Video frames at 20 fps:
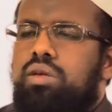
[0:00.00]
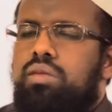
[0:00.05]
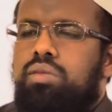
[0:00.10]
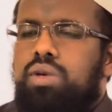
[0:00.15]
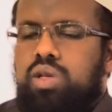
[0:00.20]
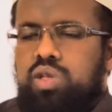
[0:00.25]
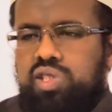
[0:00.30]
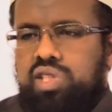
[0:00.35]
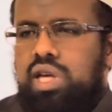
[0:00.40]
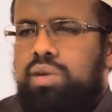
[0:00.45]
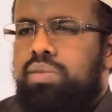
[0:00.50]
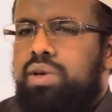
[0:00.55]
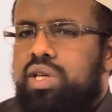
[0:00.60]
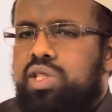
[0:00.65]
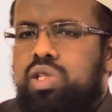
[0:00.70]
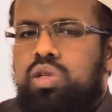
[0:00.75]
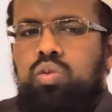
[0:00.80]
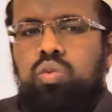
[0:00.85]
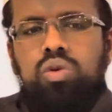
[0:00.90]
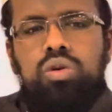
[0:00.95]
because that
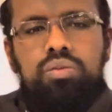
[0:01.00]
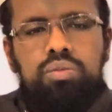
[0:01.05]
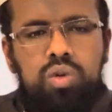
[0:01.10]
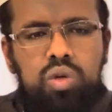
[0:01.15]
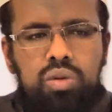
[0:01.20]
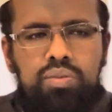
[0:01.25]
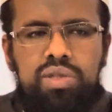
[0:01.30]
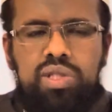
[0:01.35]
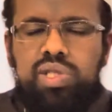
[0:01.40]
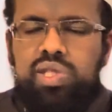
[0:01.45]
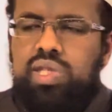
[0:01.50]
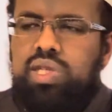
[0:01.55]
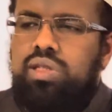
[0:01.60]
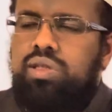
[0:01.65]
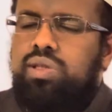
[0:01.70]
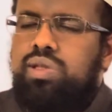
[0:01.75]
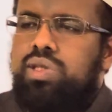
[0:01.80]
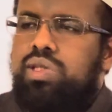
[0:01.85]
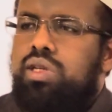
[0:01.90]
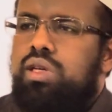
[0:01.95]
person will commit
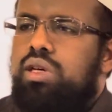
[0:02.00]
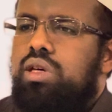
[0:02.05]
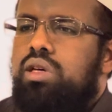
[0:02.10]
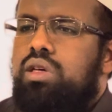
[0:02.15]
sins,